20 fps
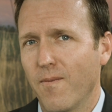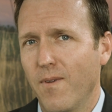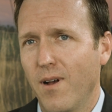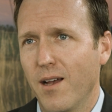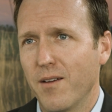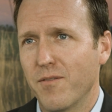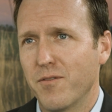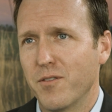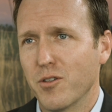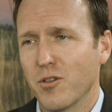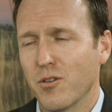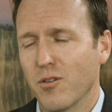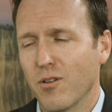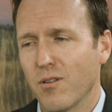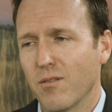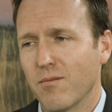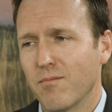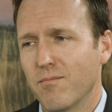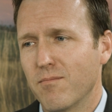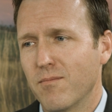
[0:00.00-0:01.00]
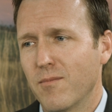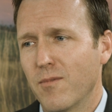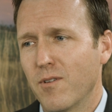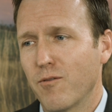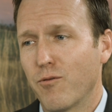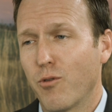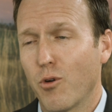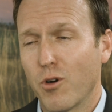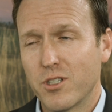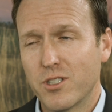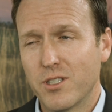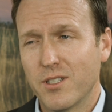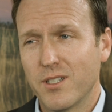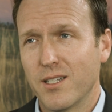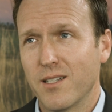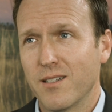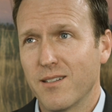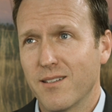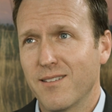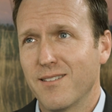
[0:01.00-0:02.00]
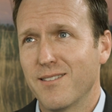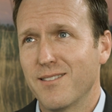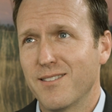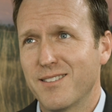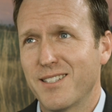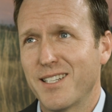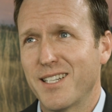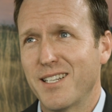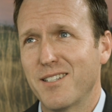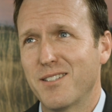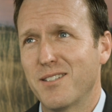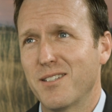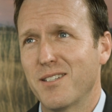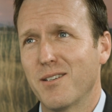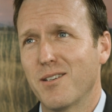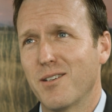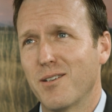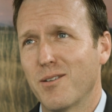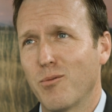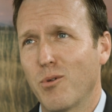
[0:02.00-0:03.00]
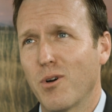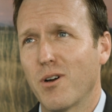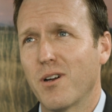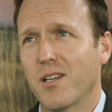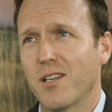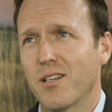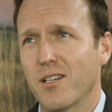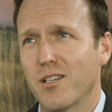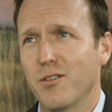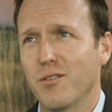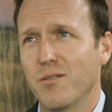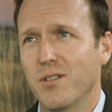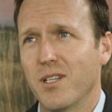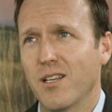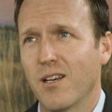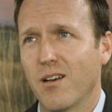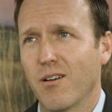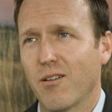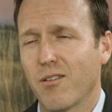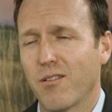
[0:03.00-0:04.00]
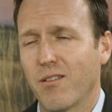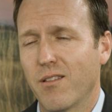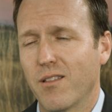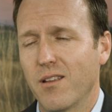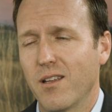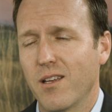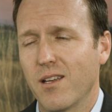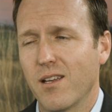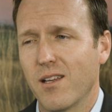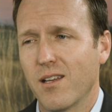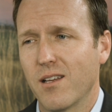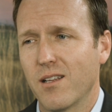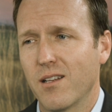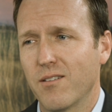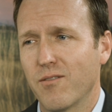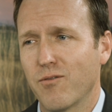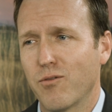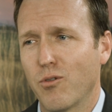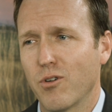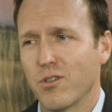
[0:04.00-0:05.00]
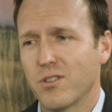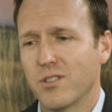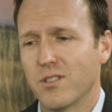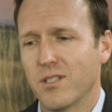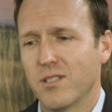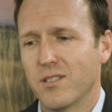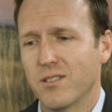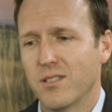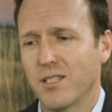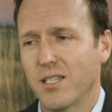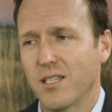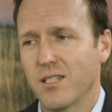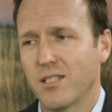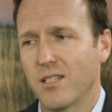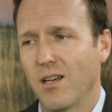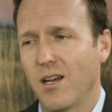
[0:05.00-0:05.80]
I feel fortunate to get to work at Kootenai Health and fortunate to get to